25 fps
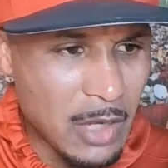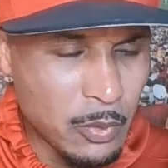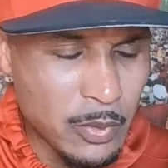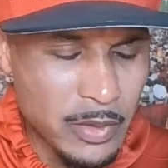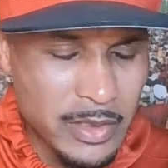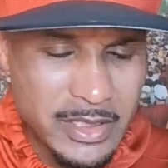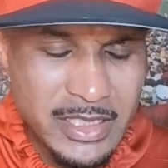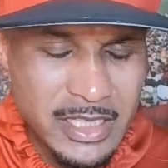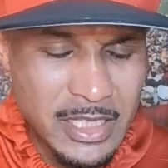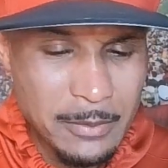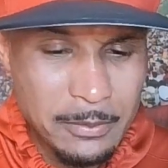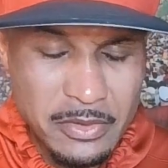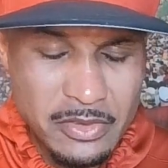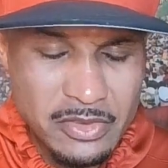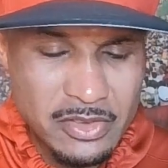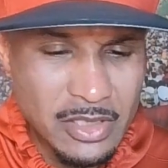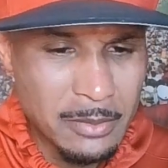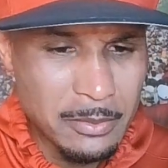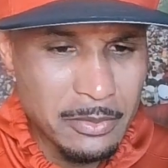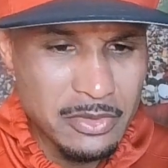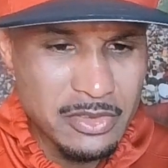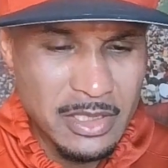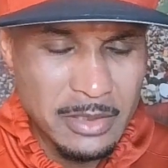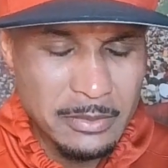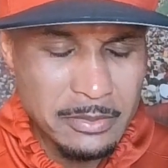I want to keep his
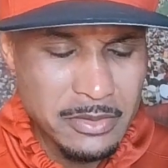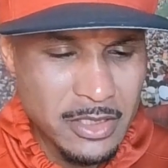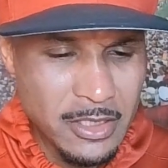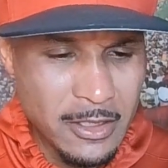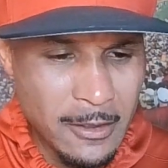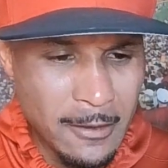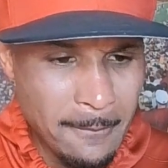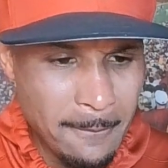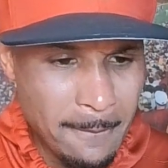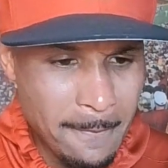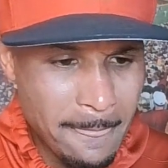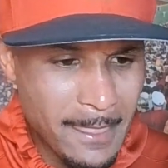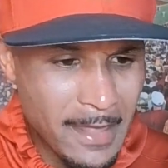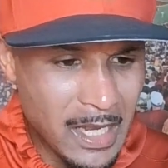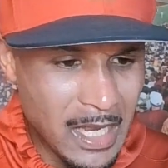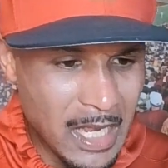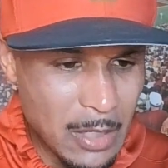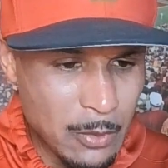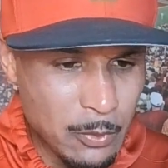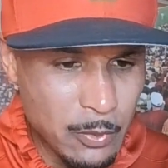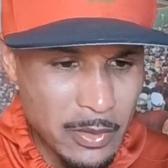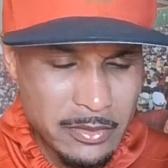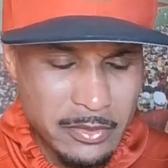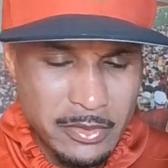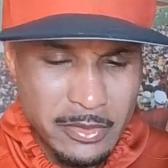numbers up there.
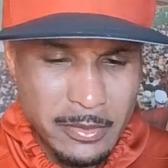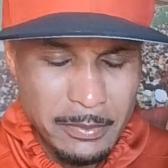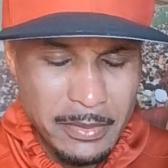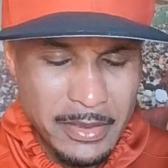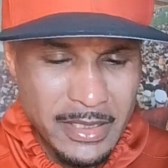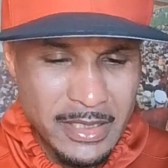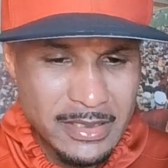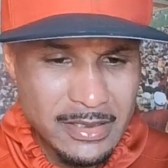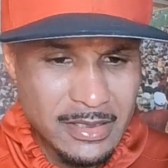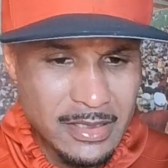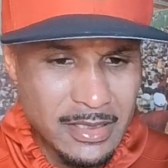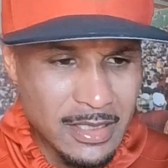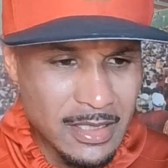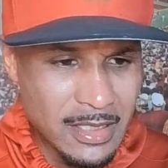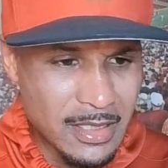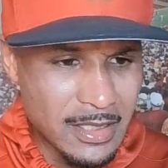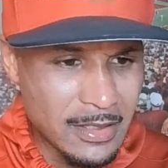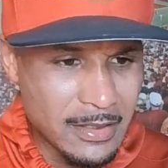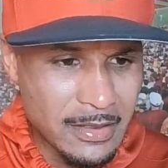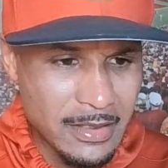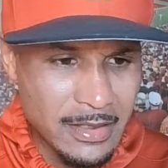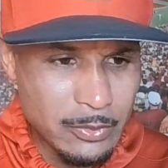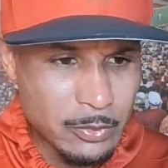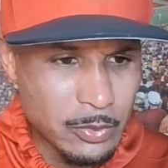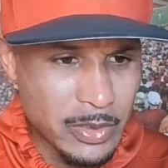I want him to be
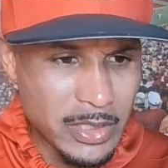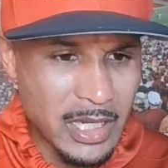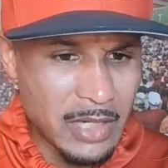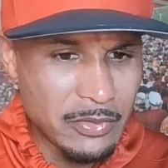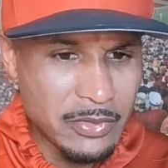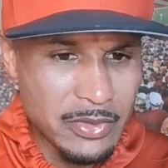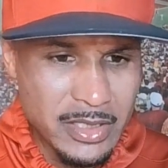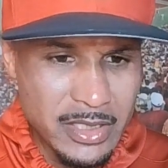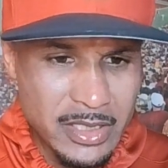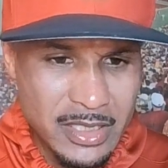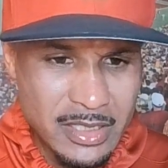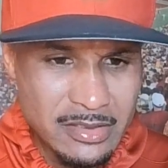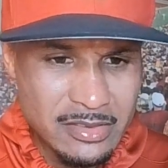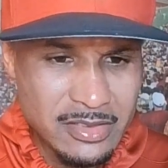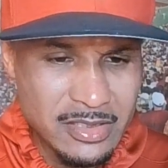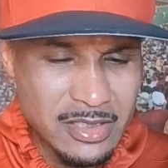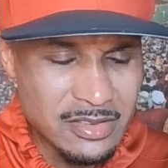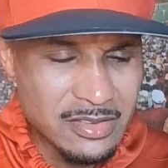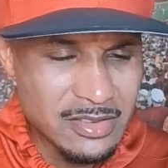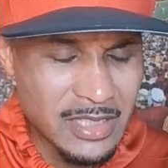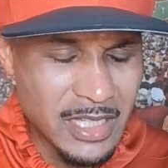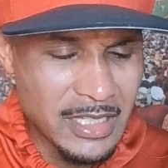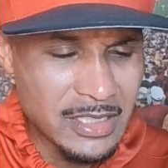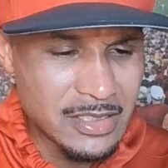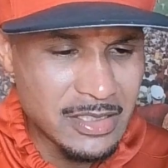the, whatever it is,
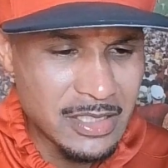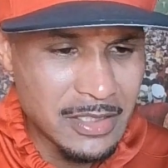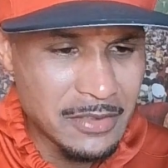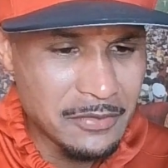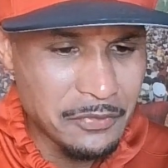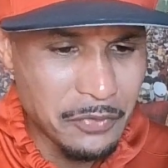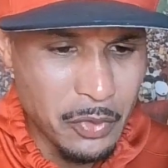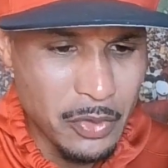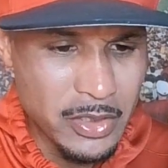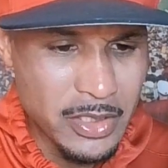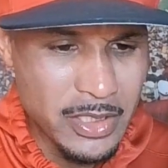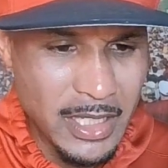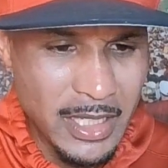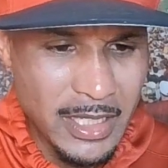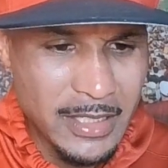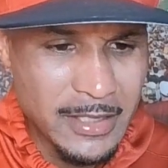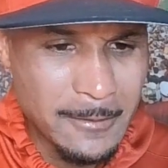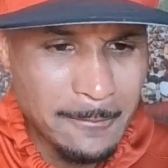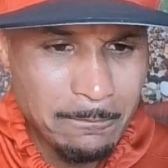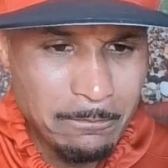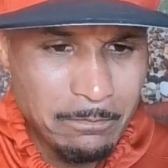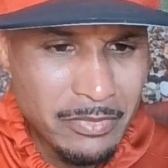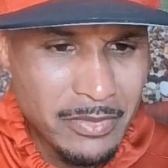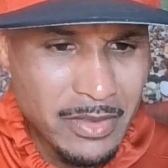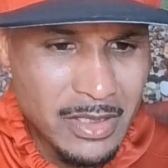since
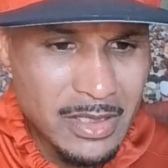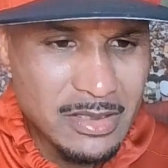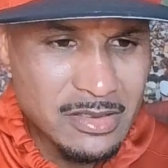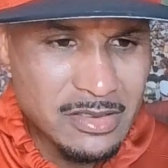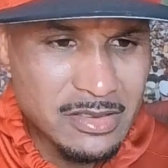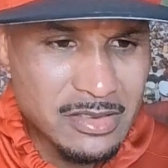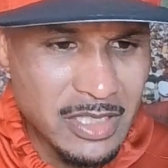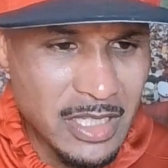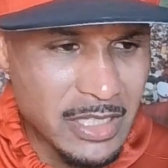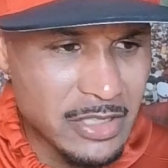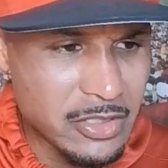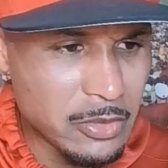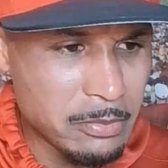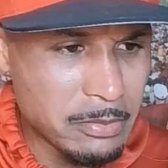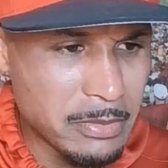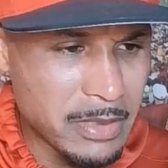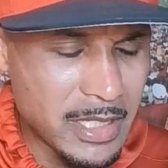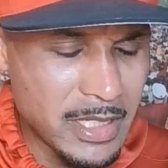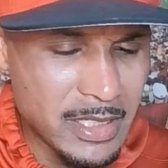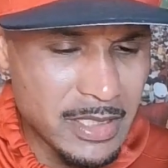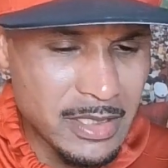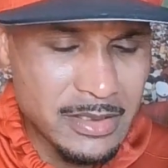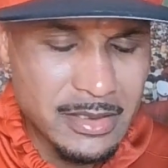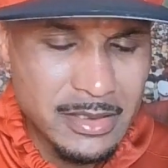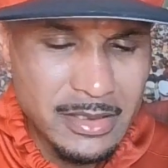1948 second
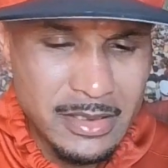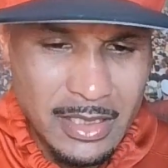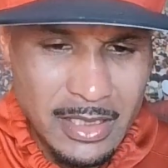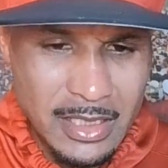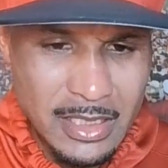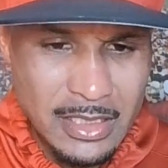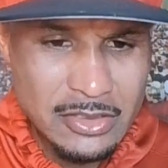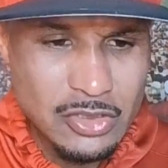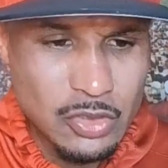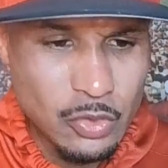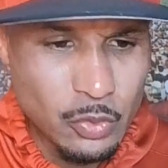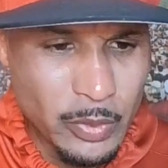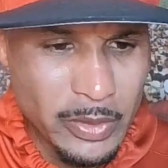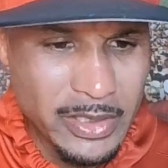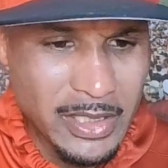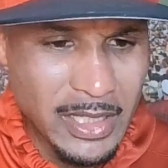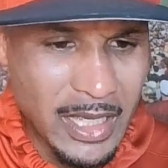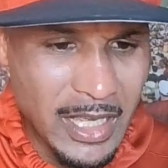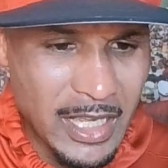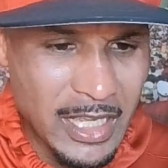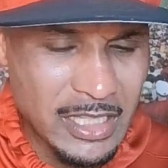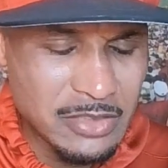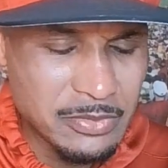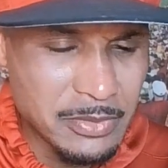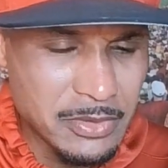man uh, to win
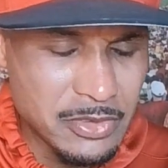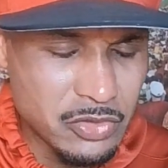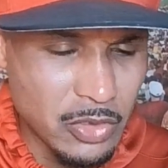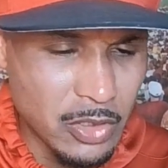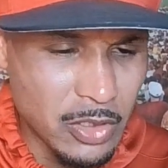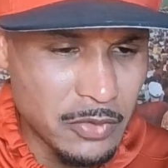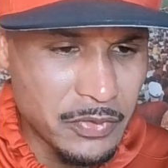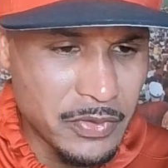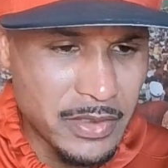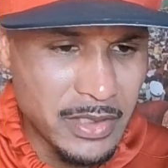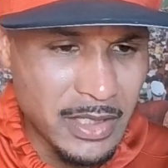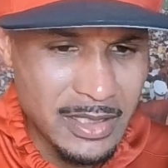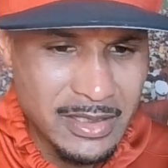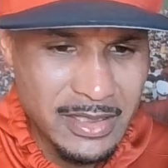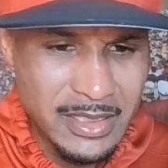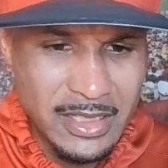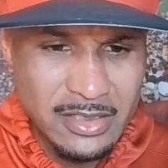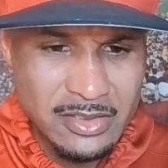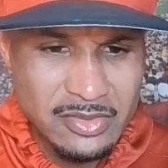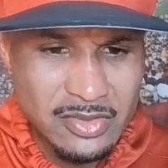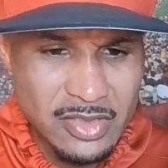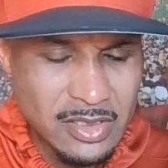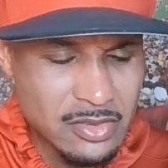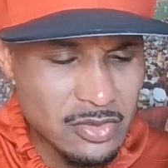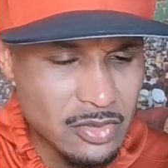the Heisman Trophy, I
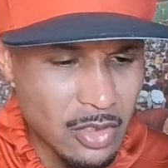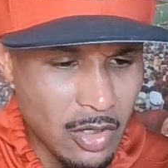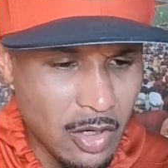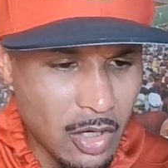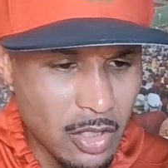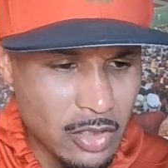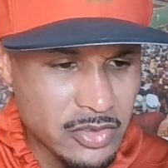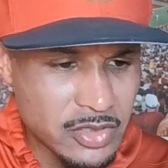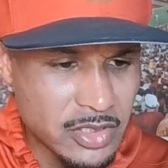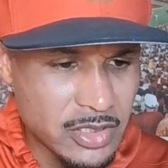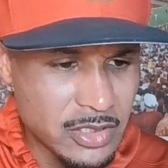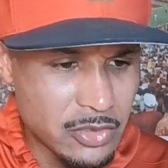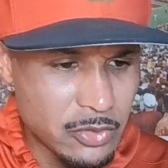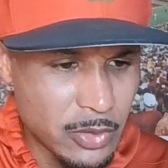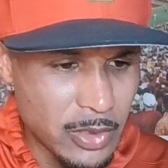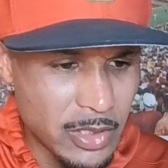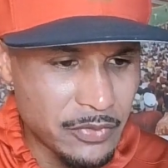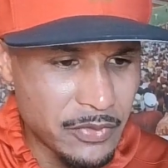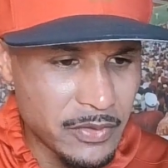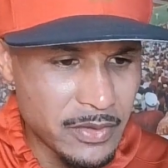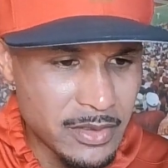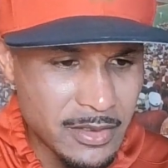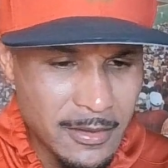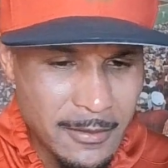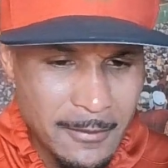guess, since Archie
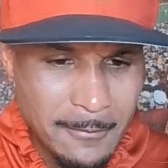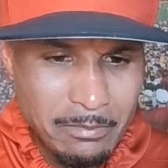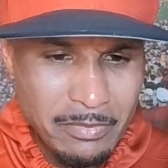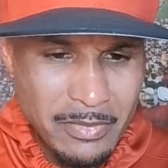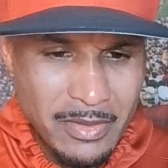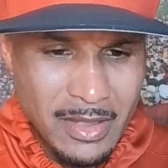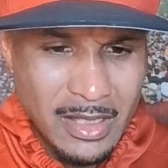Griffin.